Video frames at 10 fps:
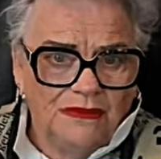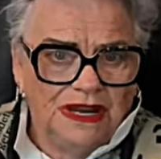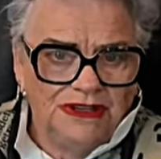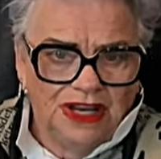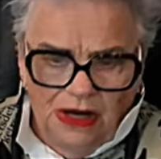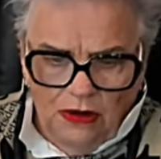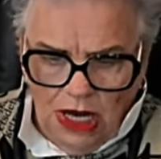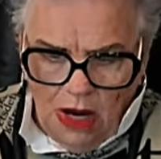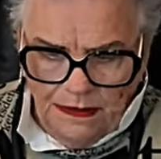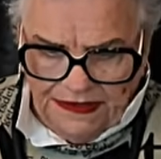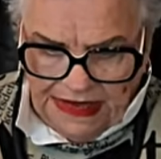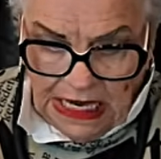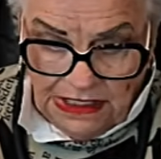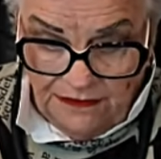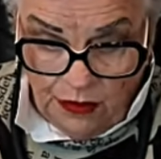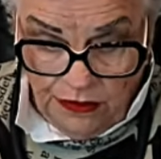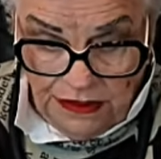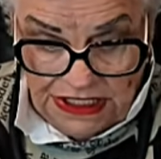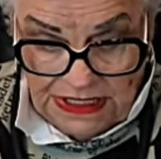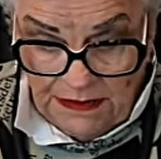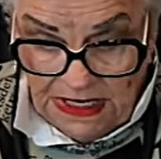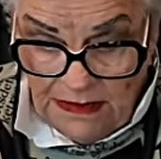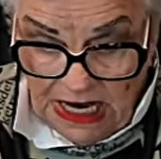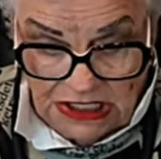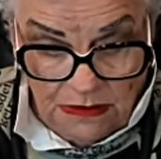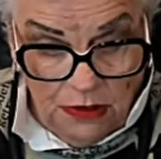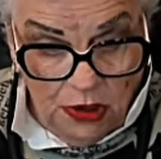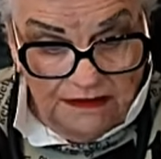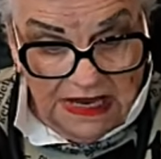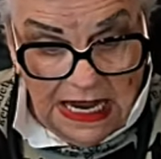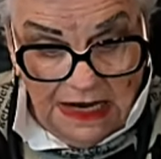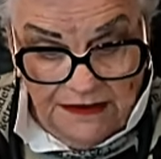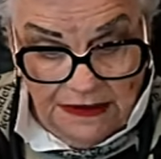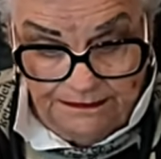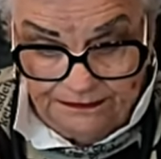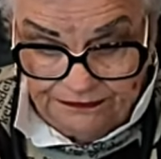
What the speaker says: I mean, I hope at the end of all this somebody makes a movie out of it.